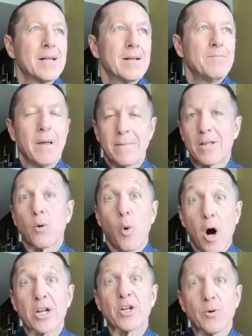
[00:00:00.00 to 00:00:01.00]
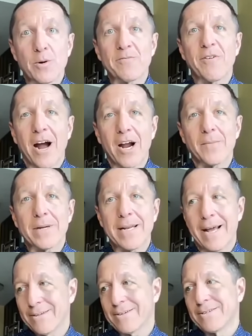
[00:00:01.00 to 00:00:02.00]
maybe they'll want a new environment. Now,
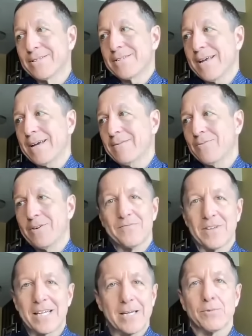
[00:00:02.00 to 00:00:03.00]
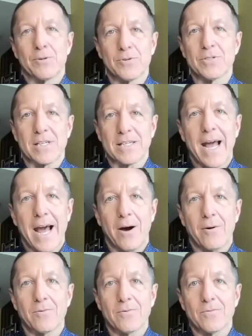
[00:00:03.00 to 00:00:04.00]
you could say, well, if they keep losing
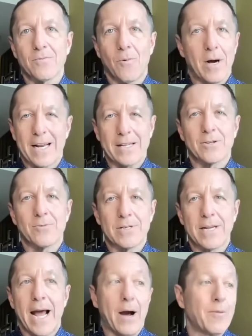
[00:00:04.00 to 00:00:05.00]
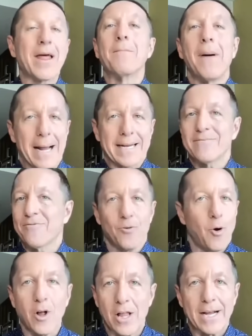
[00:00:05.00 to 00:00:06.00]
now, why not do it now? They might, for
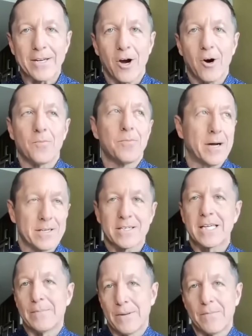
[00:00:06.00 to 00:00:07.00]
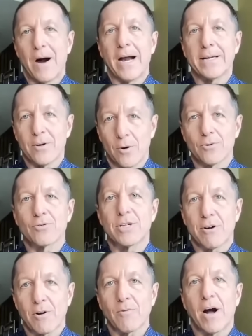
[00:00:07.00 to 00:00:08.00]
all I know. But keep in mind, owner
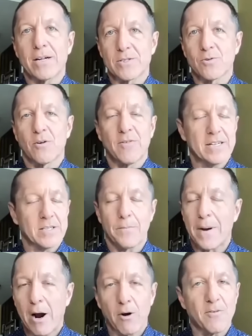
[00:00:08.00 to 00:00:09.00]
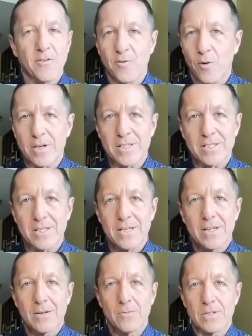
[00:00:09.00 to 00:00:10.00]
Jerry Reinsdorf has a powerful voice
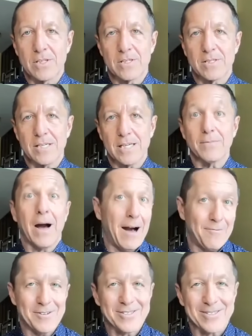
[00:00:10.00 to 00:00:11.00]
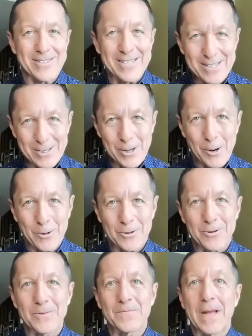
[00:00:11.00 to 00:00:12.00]
with this team. Obviously, he's the owner
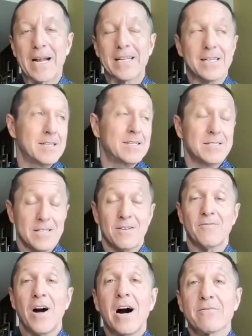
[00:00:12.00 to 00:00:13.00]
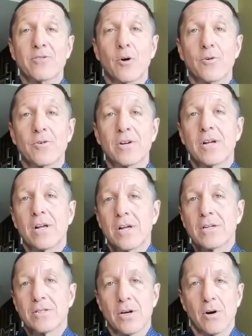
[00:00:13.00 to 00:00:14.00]
and he is an involved owner.
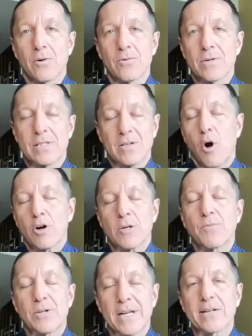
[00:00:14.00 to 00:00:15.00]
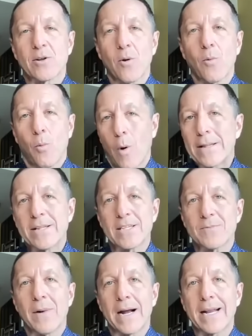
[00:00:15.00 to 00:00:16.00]
So it's hard to predict when this
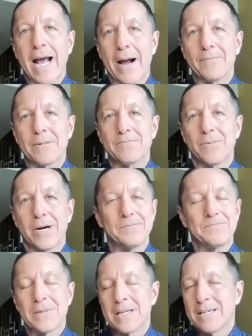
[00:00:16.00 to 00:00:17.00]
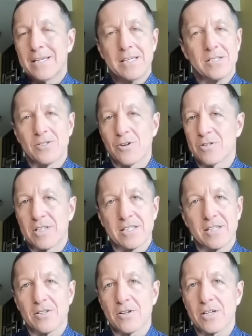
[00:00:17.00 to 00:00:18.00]
might happen, but it certainly isn't
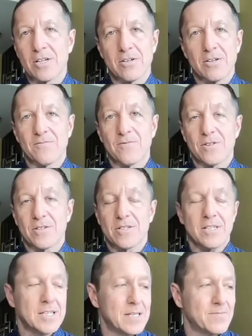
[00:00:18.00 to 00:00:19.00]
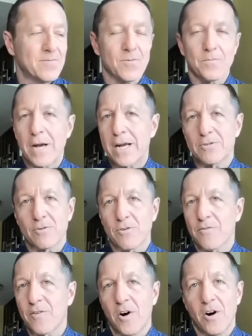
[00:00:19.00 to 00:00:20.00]
looking good for the team, for Pedro
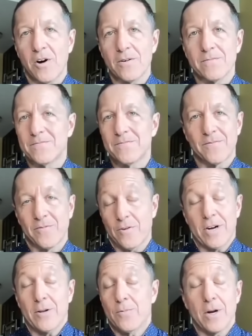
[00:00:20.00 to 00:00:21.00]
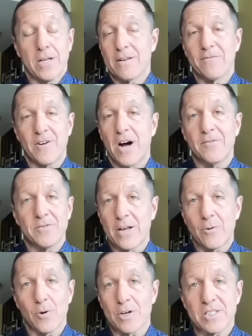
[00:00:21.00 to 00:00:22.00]
Grifols, for anybody involved with that
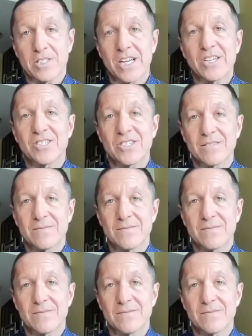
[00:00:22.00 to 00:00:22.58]
organization.